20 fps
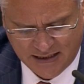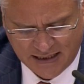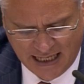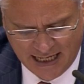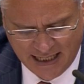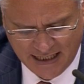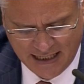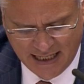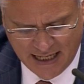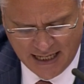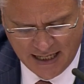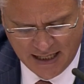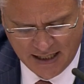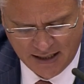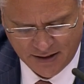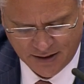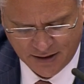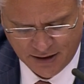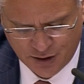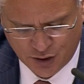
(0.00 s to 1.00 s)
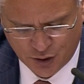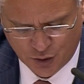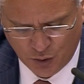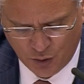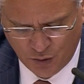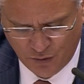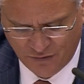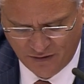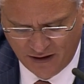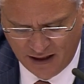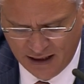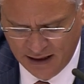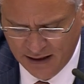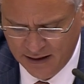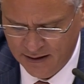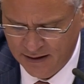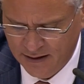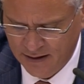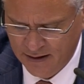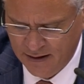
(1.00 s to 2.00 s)
Tanya Ristova
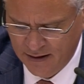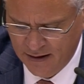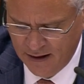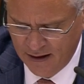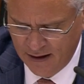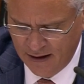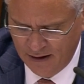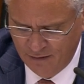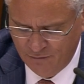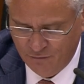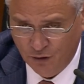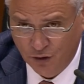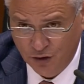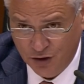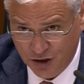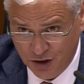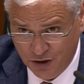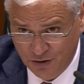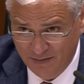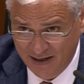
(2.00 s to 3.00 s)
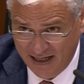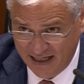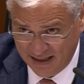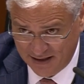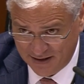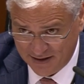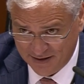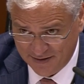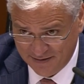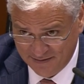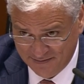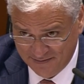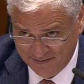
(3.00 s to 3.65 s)
for 2 minutes.